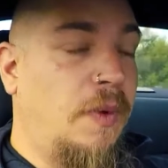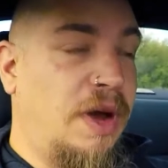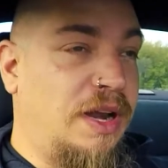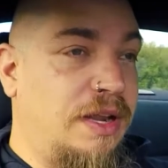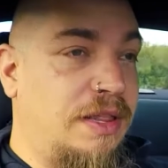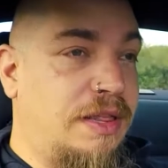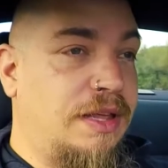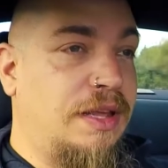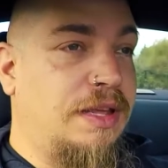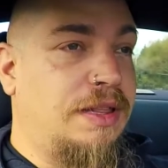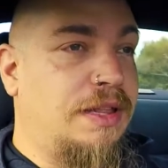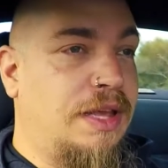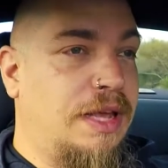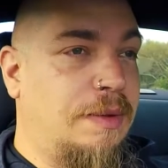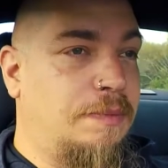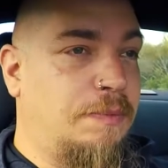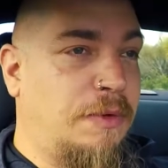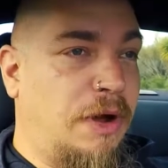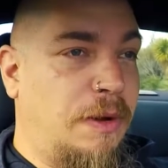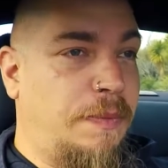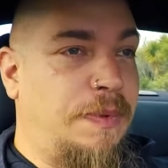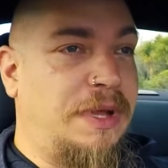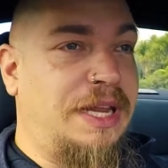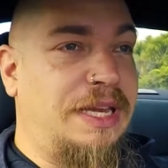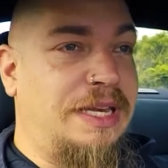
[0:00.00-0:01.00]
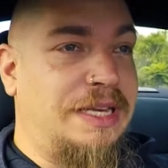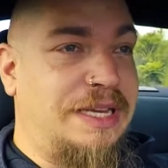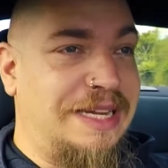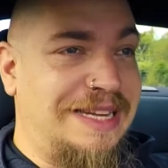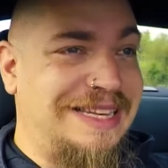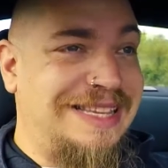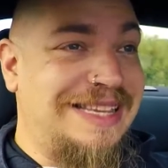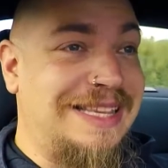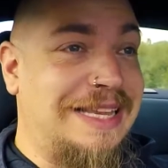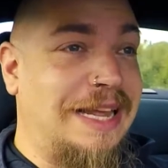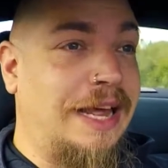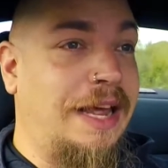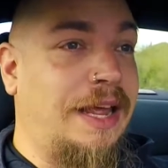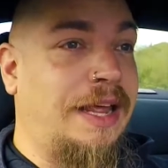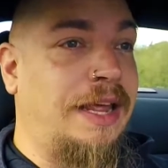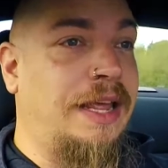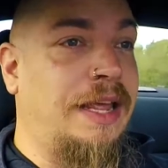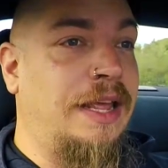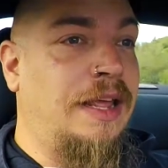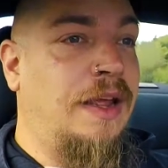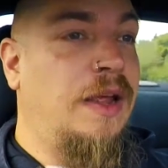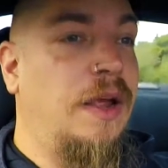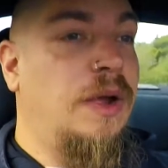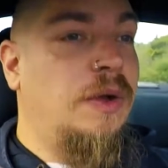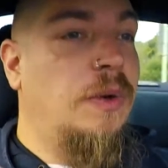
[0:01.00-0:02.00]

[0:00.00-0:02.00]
One thing that Moppy did say